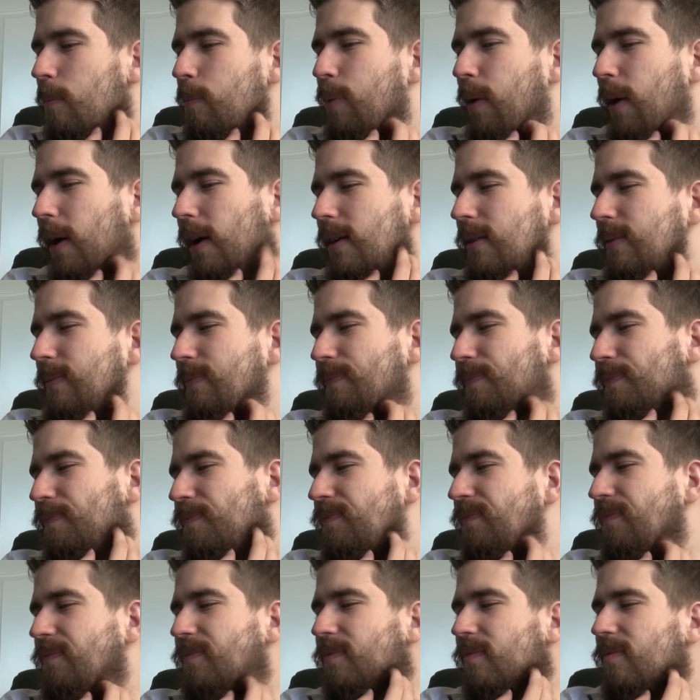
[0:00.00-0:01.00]
But,
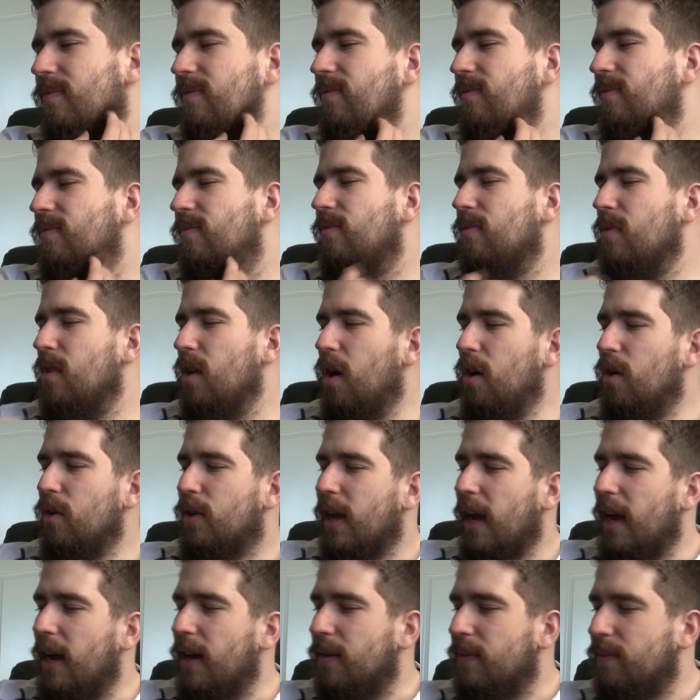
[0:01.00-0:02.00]

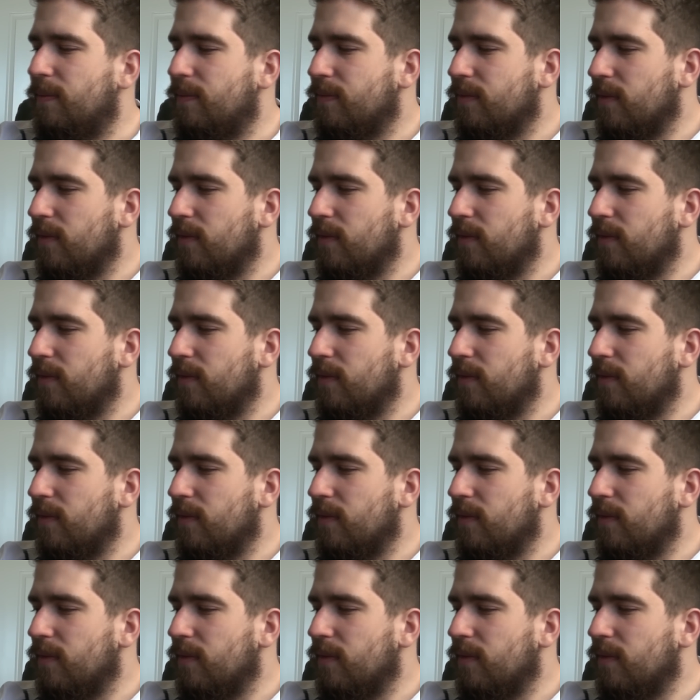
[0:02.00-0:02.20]
okay.